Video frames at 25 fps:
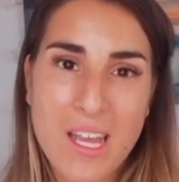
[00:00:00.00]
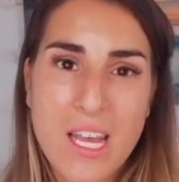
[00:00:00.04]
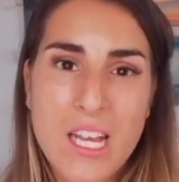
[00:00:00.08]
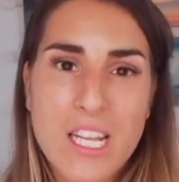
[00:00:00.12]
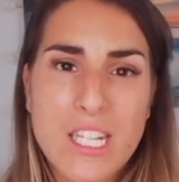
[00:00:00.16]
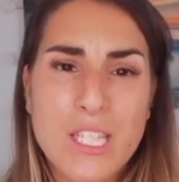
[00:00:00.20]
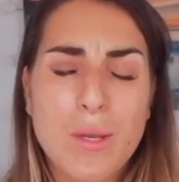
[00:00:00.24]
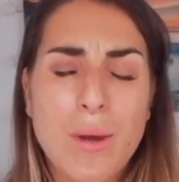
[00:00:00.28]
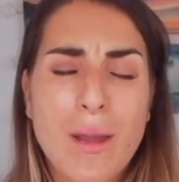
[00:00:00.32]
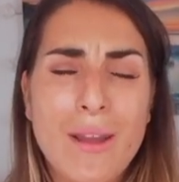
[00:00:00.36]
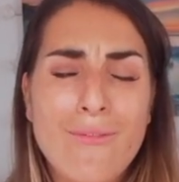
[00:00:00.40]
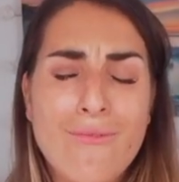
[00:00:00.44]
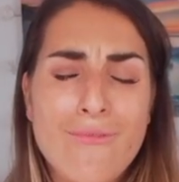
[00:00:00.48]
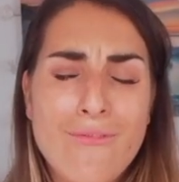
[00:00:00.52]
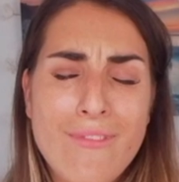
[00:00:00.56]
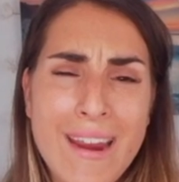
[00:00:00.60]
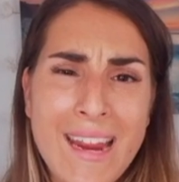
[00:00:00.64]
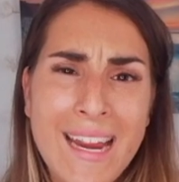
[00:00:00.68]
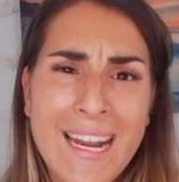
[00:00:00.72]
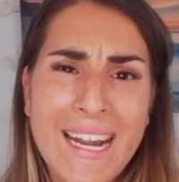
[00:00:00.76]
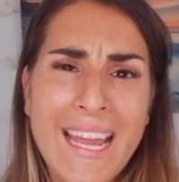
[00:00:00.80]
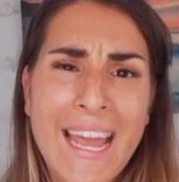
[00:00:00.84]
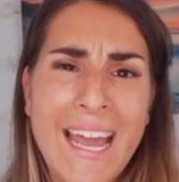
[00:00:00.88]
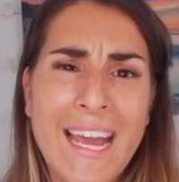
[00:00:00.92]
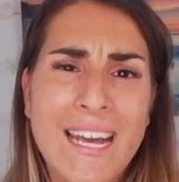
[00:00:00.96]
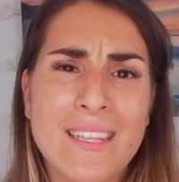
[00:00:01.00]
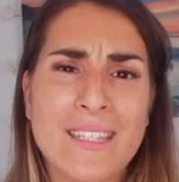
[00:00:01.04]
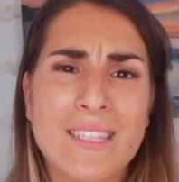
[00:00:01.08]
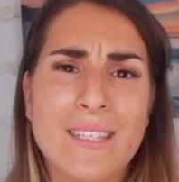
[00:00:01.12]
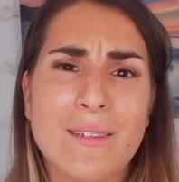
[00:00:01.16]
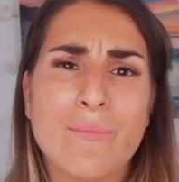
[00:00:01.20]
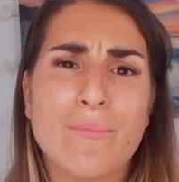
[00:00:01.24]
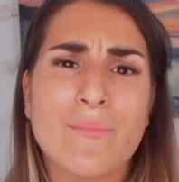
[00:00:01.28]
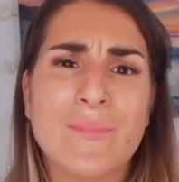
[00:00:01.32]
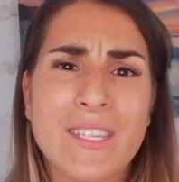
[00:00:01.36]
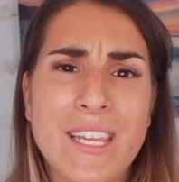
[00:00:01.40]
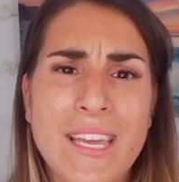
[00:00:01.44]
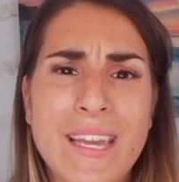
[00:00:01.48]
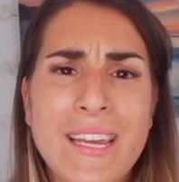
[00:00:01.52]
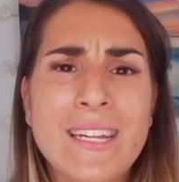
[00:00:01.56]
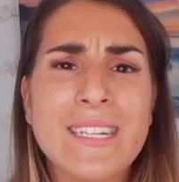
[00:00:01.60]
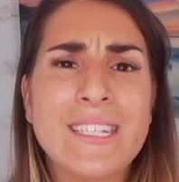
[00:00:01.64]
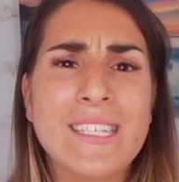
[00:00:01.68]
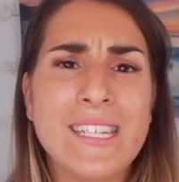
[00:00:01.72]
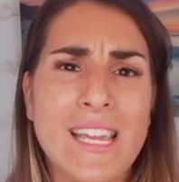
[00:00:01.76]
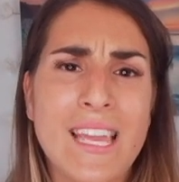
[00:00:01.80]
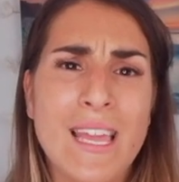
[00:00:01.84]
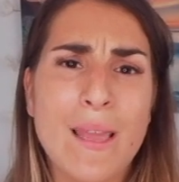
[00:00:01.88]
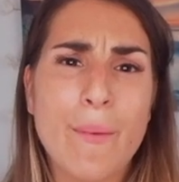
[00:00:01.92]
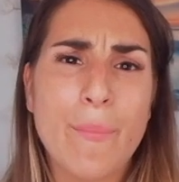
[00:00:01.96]
So I really had to dig
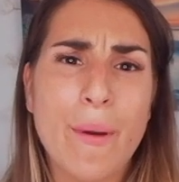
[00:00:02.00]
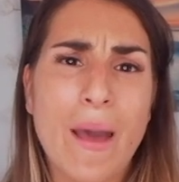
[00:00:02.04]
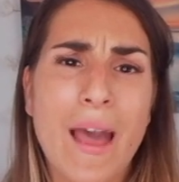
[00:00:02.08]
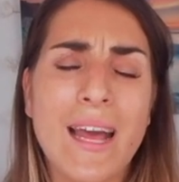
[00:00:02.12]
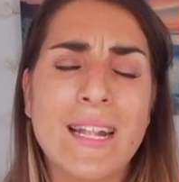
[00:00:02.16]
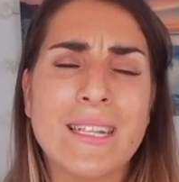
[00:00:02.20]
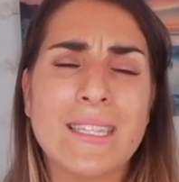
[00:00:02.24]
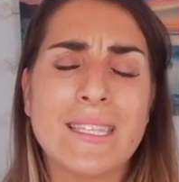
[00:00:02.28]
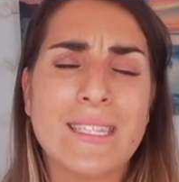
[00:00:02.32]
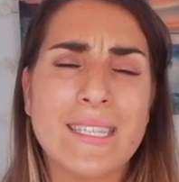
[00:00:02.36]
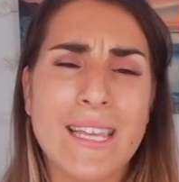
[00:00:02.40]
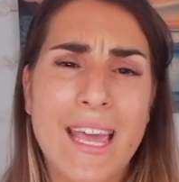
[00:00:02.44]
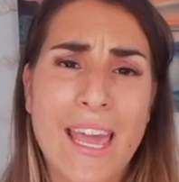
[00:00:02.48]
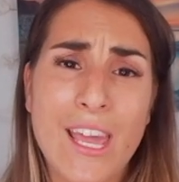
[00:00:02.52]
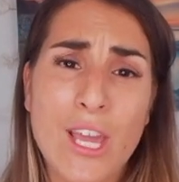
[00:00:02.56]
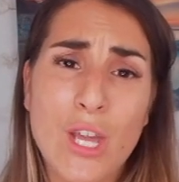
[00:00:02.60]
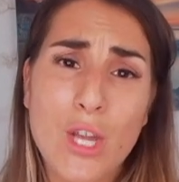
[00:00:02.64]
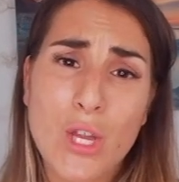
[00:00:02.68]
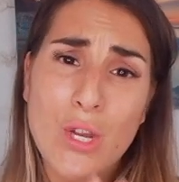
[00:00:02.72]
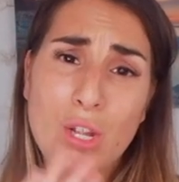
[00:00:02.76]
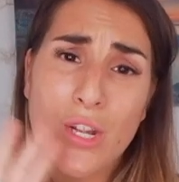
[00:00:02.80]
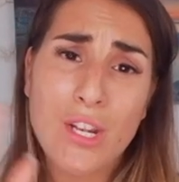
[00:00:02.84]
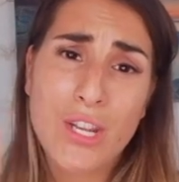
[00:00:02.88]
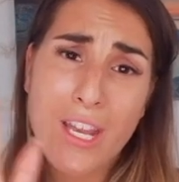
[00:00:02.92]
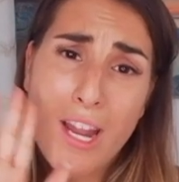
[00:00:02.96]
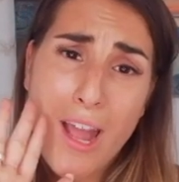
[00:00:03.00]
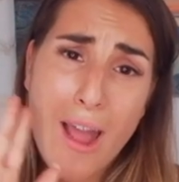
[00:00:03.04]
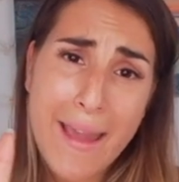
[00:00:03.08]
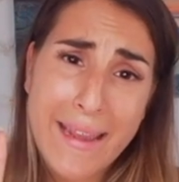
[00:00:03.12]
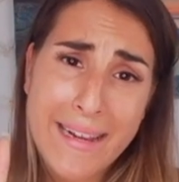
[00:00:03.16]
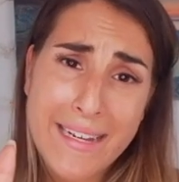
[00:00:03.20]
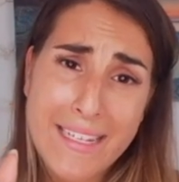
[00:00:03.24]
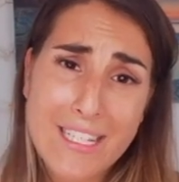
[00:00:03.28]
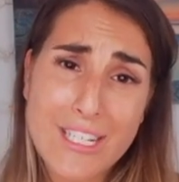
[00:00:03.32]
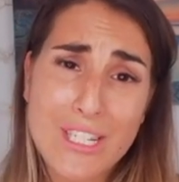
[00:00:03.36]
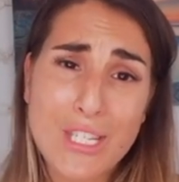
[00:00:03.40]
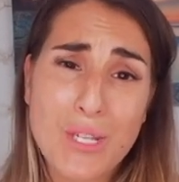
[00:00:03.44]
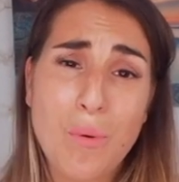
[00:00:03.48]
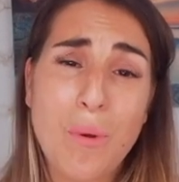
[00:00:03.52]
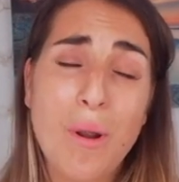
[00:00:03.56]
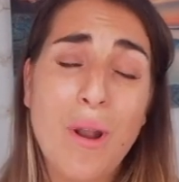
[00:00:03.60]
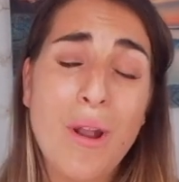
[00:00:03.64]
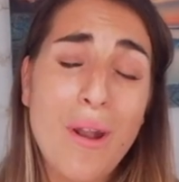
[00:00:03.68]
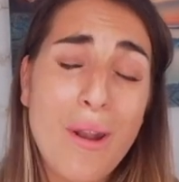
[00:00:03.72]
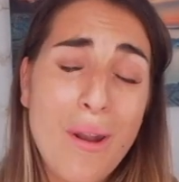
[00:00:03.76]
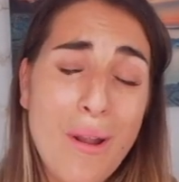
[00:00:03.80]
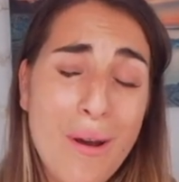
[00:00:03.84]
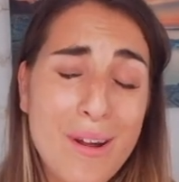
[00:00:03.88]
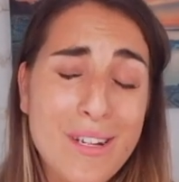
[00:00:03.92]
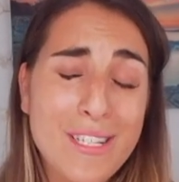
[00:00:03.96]
deep and say goodnight to a
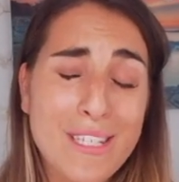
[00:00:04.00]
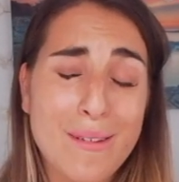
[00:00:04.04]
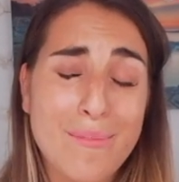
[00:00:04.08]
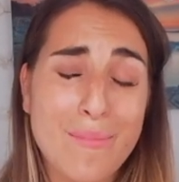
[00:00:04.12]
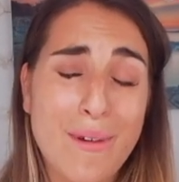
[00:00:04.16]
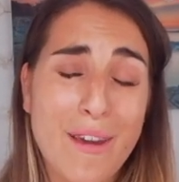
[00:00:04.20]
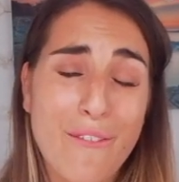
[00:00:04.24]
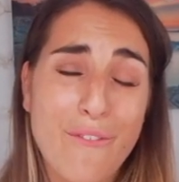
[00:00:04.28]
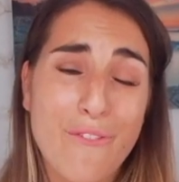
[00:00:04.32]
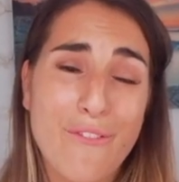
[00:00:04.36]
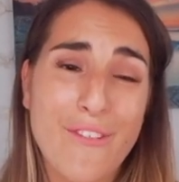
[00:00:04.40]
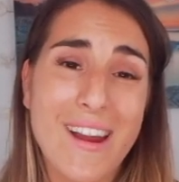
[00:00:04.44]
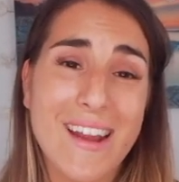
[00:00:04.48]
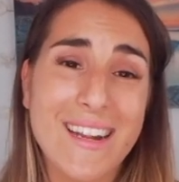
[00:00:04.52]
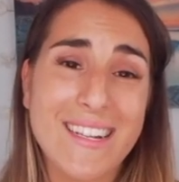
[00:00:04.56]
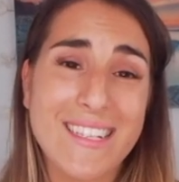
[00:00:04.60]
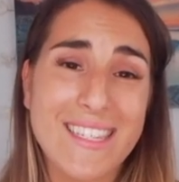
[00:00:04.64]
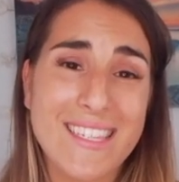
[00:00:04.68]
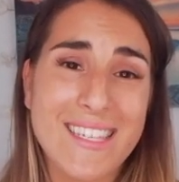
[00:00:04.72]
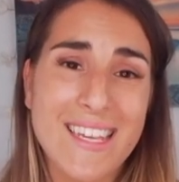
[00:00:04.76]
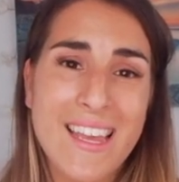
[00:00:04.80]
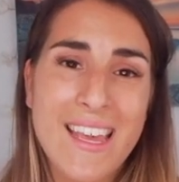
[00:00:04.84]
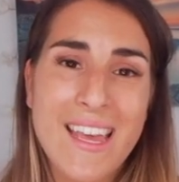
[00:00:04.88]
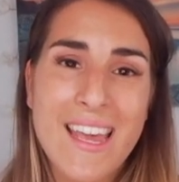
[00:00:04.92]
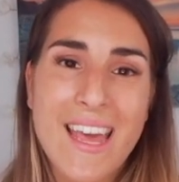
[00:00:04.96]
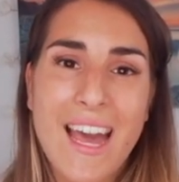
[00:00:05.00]
lot of my my friends